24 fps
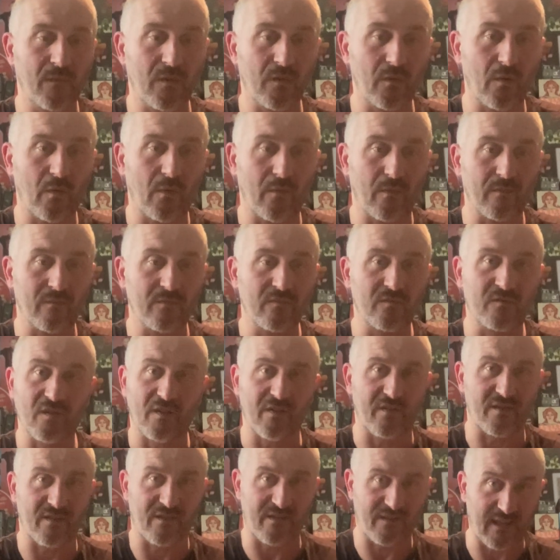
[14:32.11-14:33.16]
Not
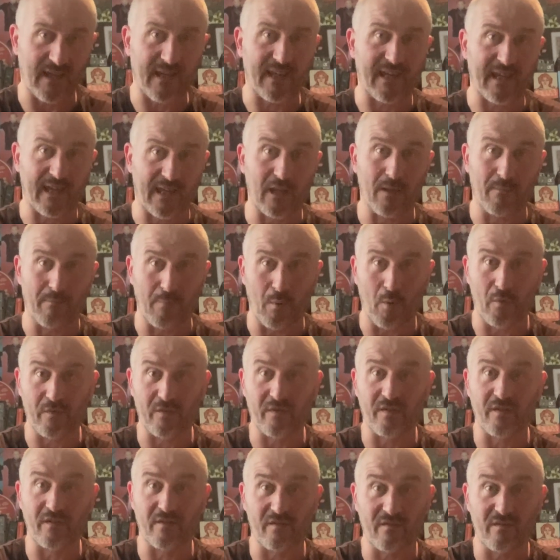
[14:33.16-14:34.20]
just ticking the
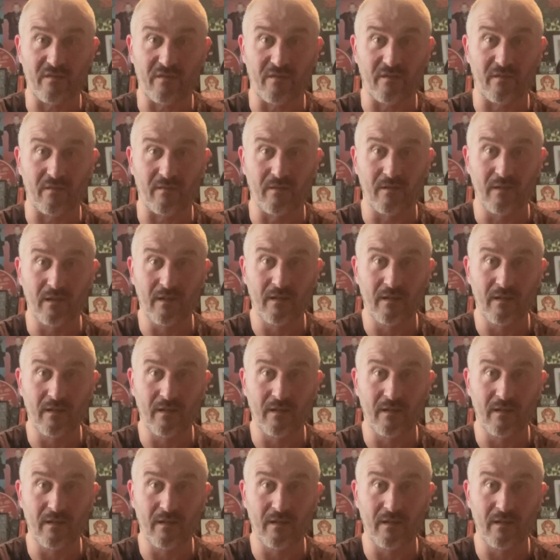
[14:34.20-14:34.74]
boxes to